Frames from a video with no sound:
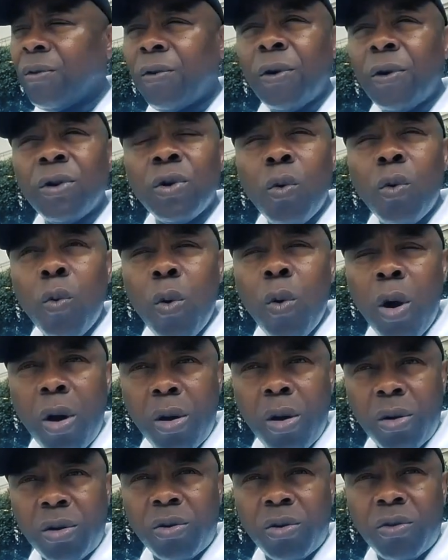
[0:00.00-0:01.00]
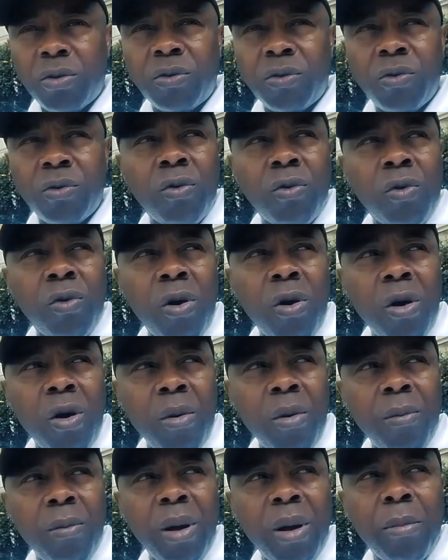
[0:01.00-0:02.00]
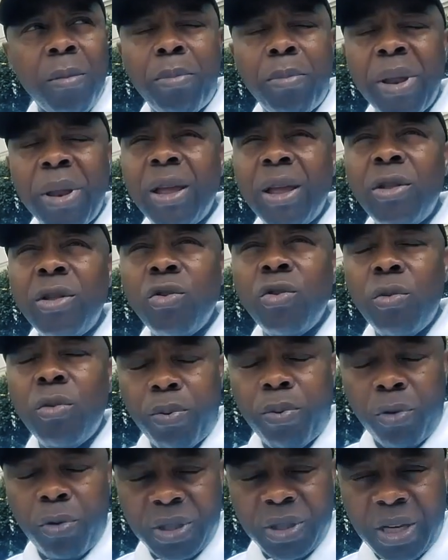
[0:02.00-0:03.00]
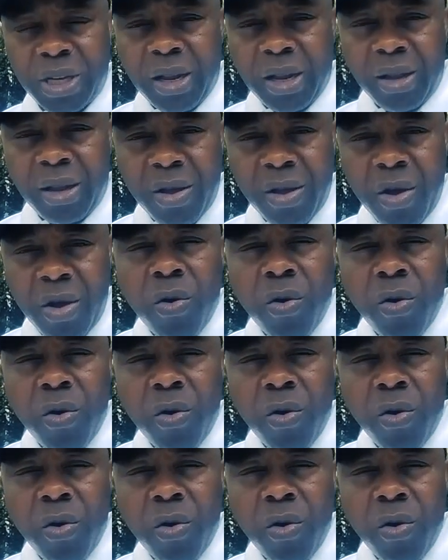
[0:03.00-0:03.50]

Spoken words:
for the world, to come and bring new projects